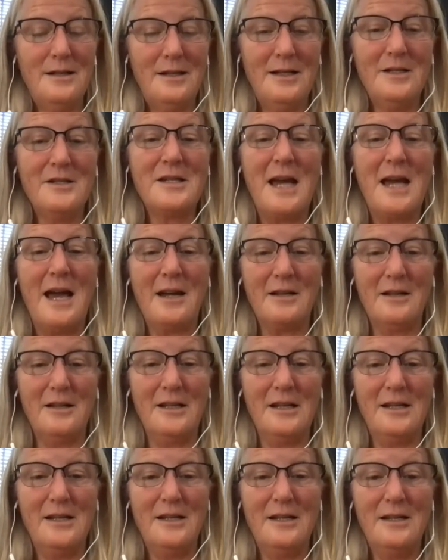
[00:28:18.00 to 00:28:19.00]

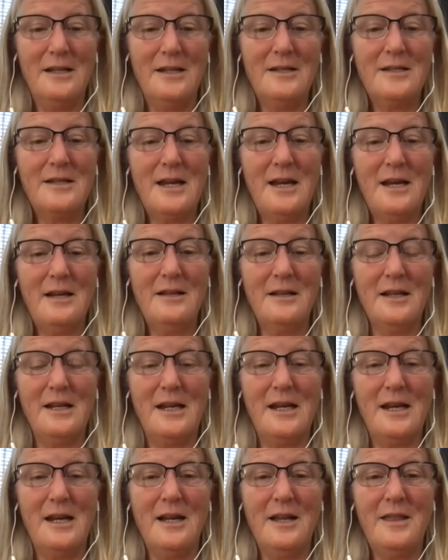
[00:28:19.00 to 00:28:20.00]
Exactly.
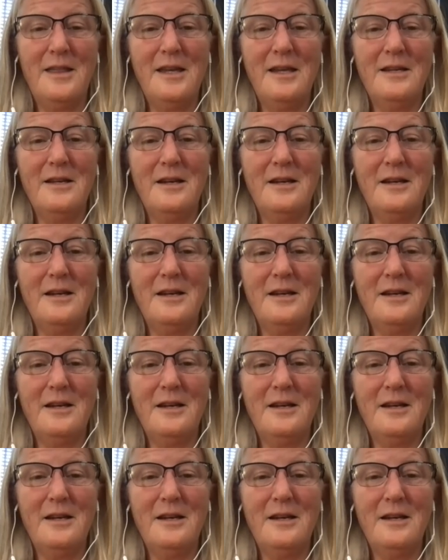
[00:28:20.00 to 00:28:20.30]
Exactly. And I think